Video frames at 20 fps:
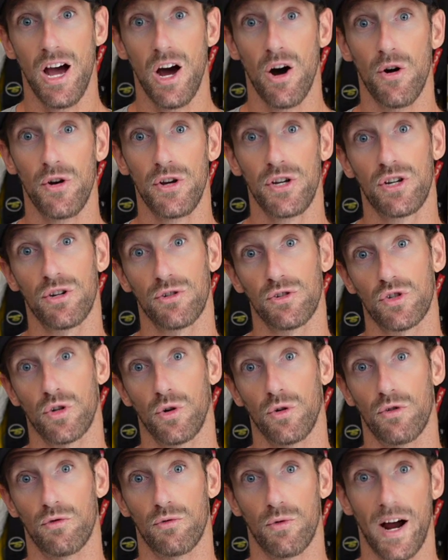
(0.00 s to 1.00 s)
how you
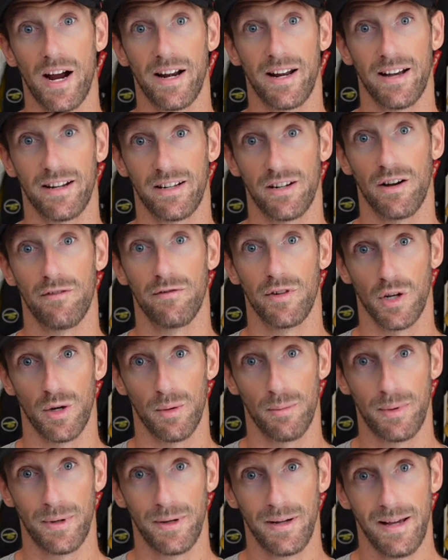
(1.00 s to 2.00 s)
control the ride height
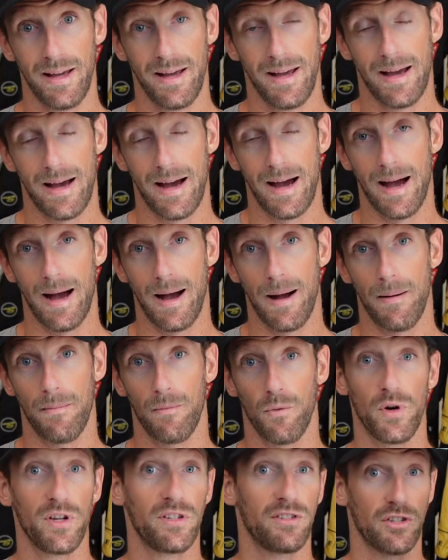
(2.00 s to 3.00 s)
envelope
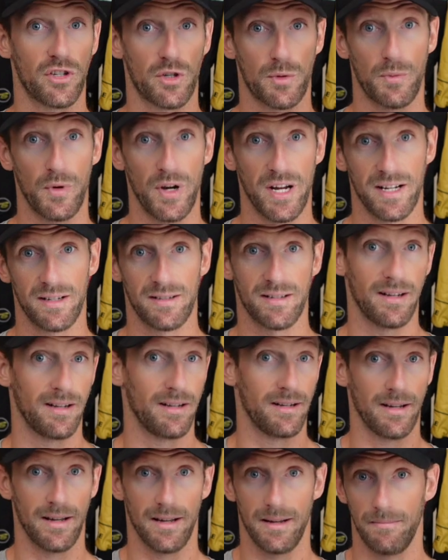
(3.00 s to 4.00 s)
with the springs
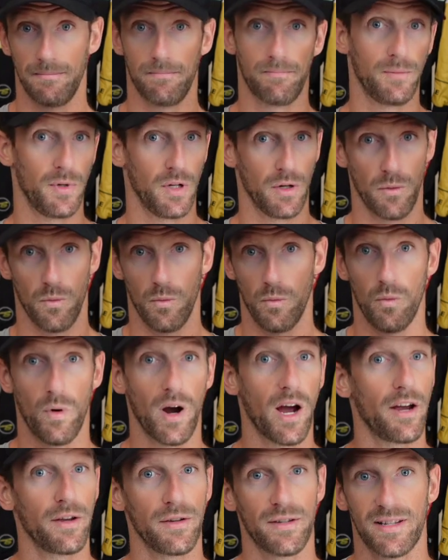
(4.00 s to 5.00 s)
and you know,
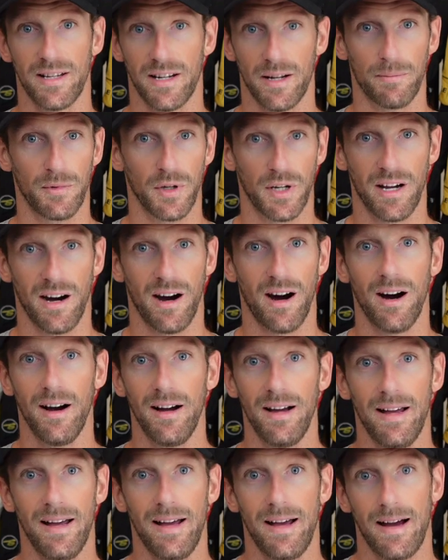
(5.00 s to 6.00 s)
where you set up the
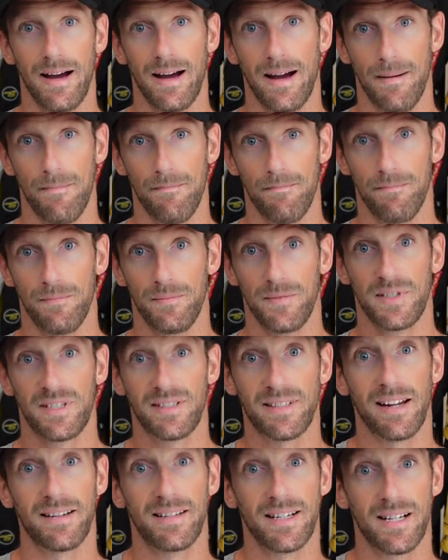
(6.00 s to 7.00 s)
car
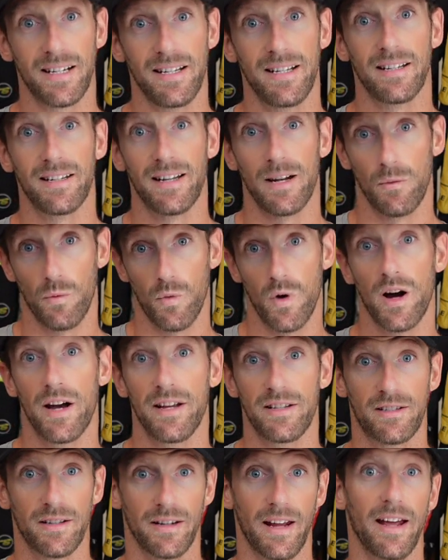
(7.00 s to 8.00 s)
statically and then where
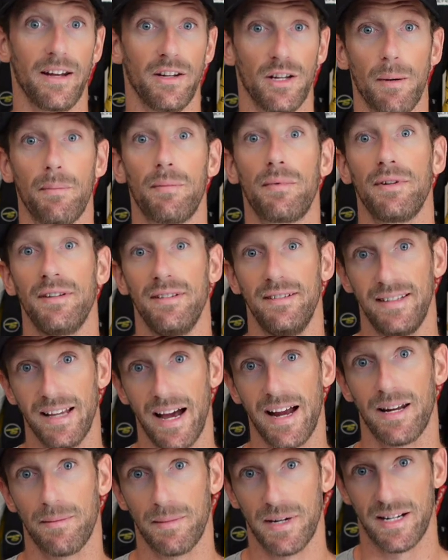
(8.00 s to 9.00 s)
it's gonna end up
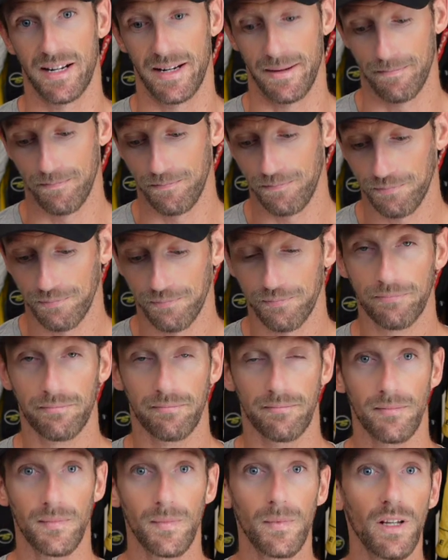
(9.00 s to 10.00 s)
dynamically.
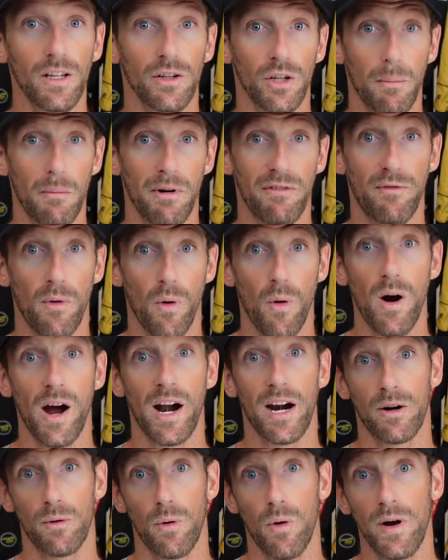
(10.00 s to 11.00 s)
Number
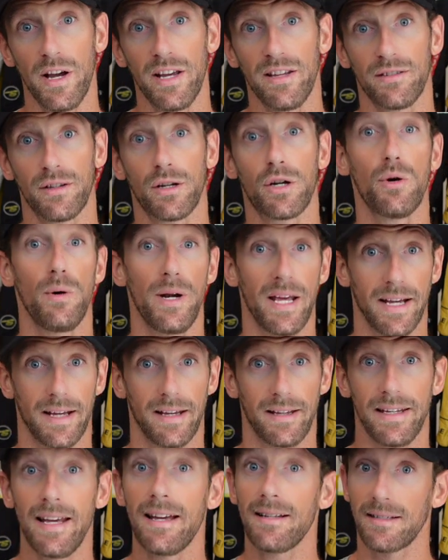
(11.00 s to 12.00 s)
four, aero, is the
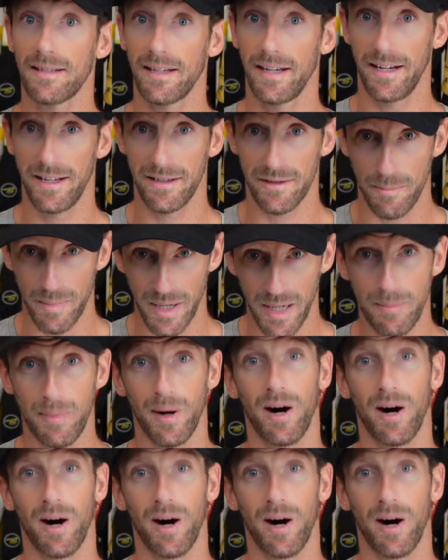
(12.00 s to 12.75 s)
cooling. Yes, it is a big